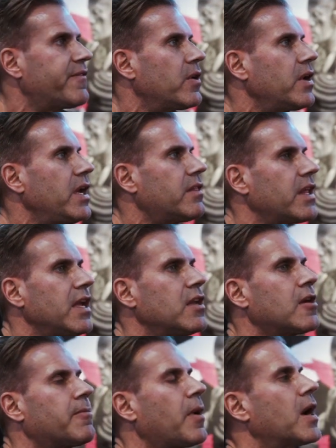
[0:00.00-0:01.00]
Phil Heath, they
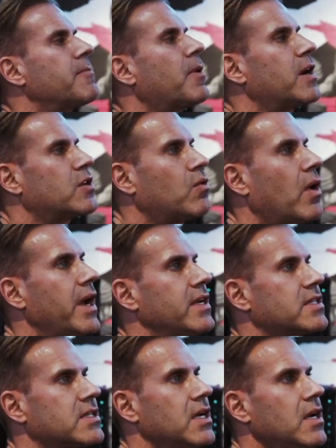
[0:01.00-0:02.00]
did a body part
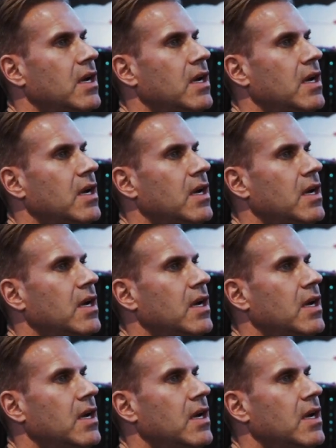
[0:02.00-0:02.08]
twice.